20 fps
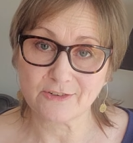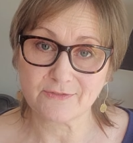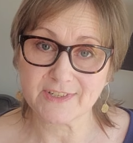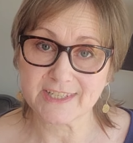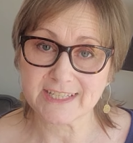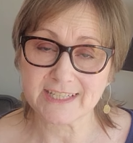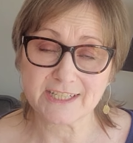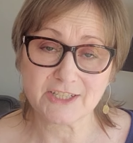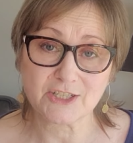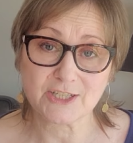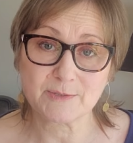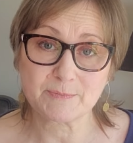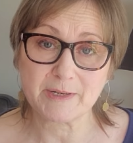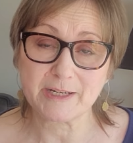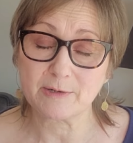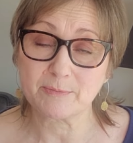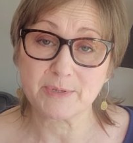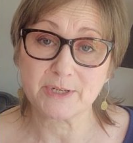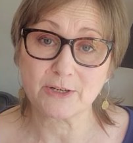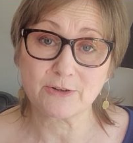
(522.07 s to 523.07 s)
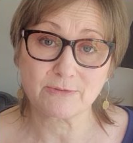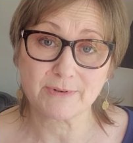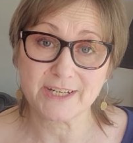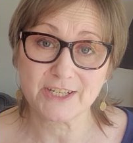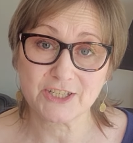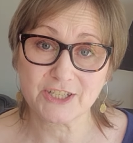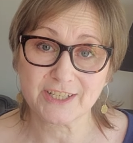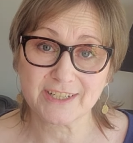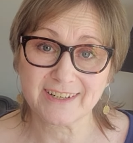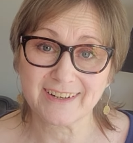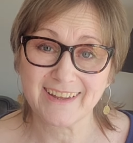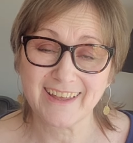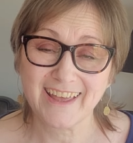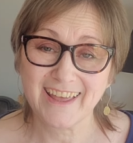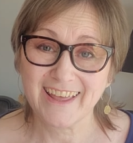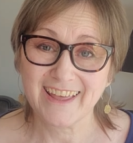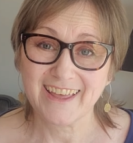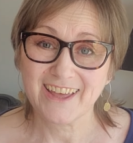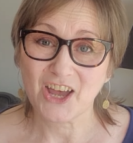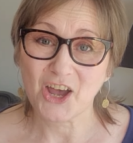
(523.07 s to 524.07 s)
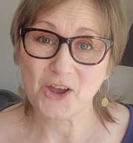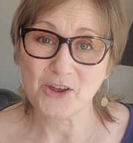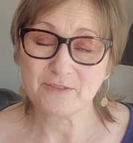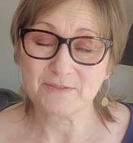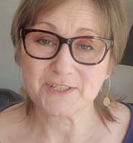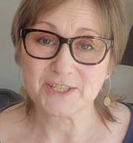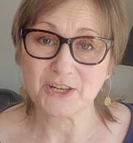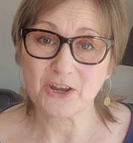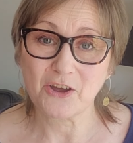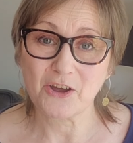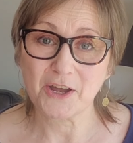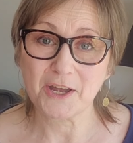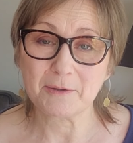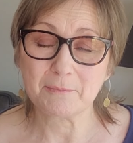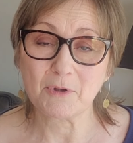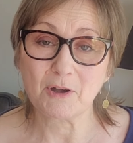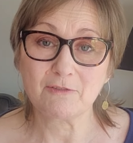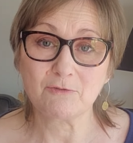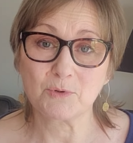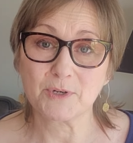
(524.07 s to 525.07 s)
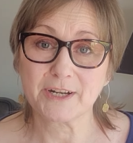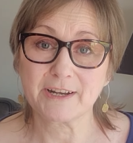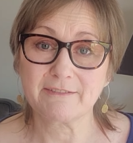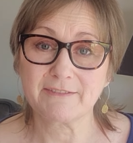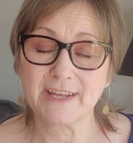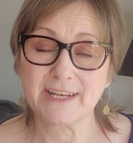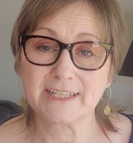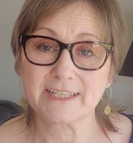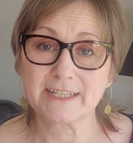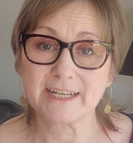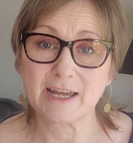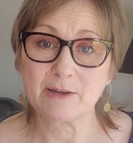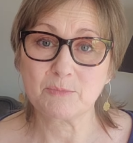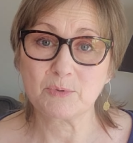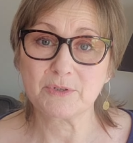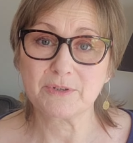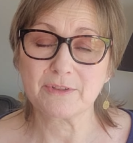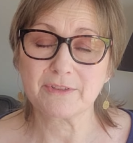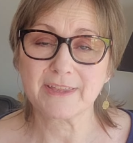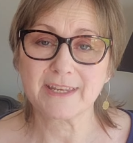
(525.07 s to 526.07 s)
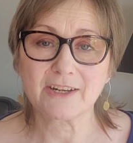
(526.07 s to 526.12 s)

obviously just been a progression over time of what I've ended up with.